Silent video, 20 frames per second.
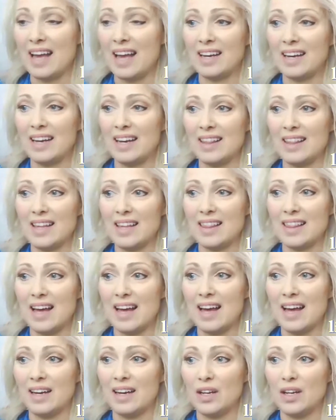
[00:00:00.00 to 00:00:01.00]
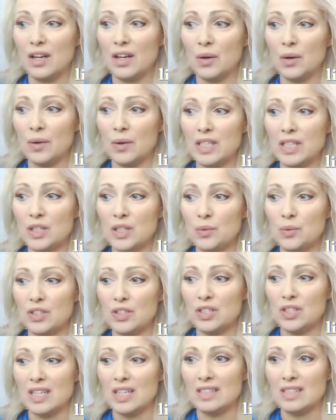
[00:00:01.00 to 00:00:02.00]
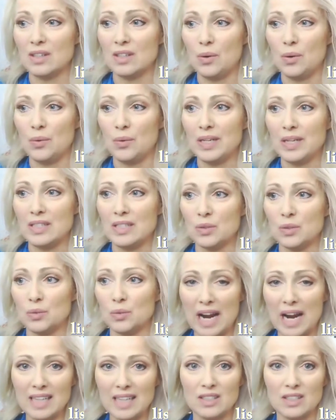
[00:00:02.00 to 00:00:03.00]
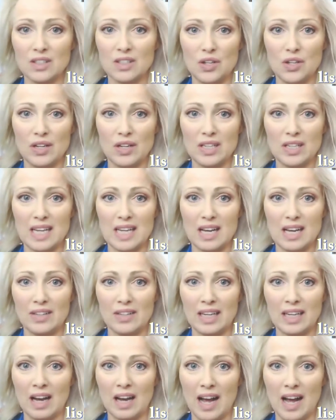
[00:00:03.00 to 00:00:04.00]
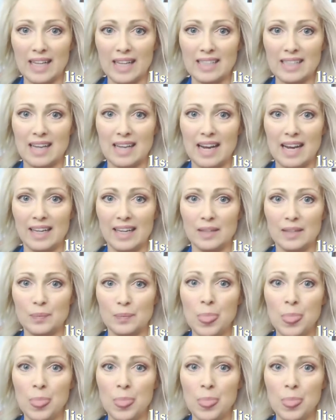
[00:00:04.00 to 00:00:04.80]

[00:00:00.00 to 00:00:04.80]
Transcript: And I think that, intuition is always right, so you can tell in hindsight.